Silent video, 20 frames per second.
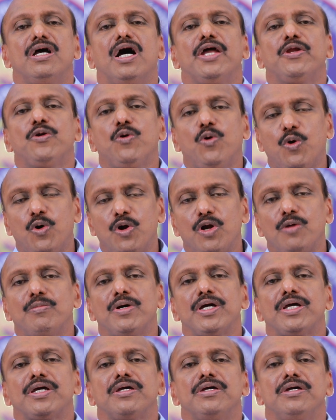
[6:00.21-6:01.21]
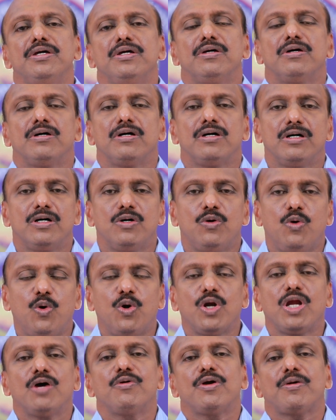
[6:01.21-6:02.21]
and all
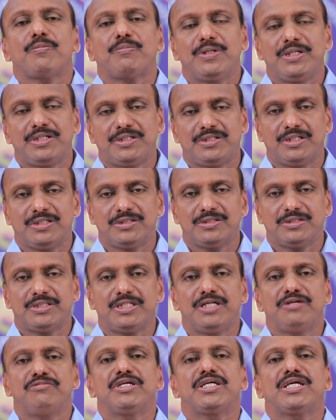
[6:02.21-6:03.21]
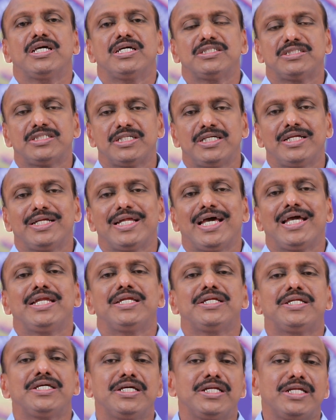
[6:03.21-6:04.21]
our patients, say we can say
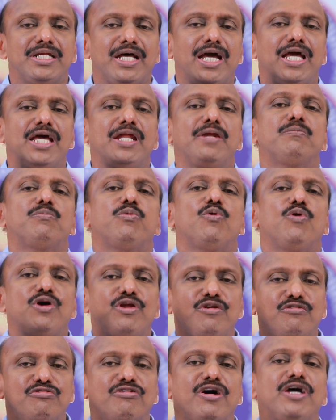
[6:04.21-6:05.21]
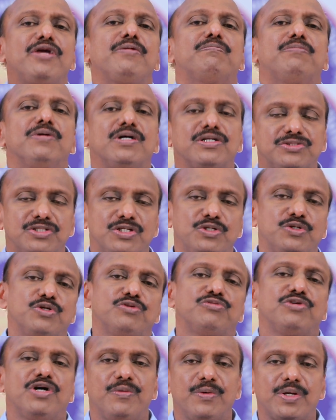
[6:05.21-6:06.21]
99.5%
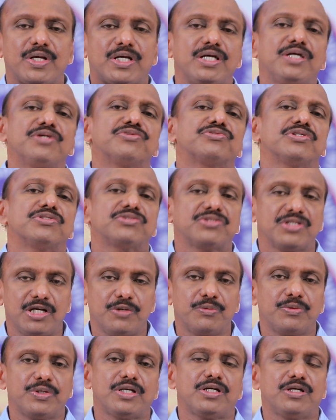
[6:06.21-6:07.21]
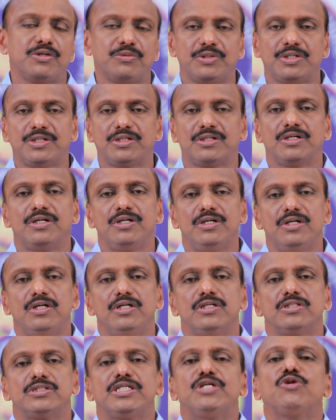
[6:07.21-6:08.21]
of our cases have recovered.
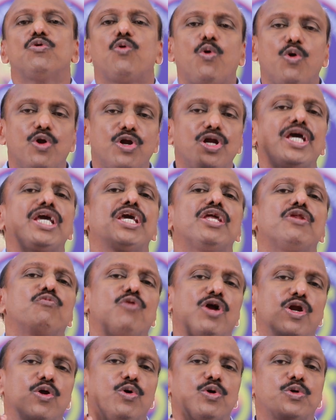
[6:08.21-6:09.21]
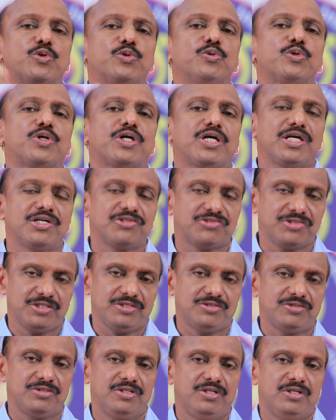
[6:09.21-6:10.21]
See, only in one or two
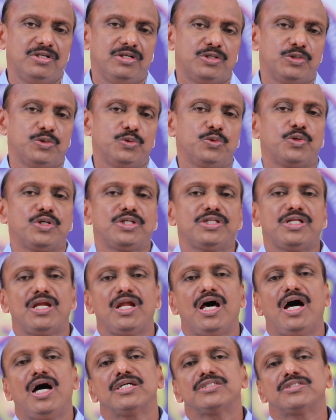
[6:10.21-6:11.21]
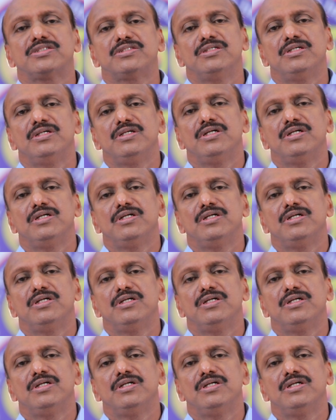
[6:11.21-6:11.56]
cases during the last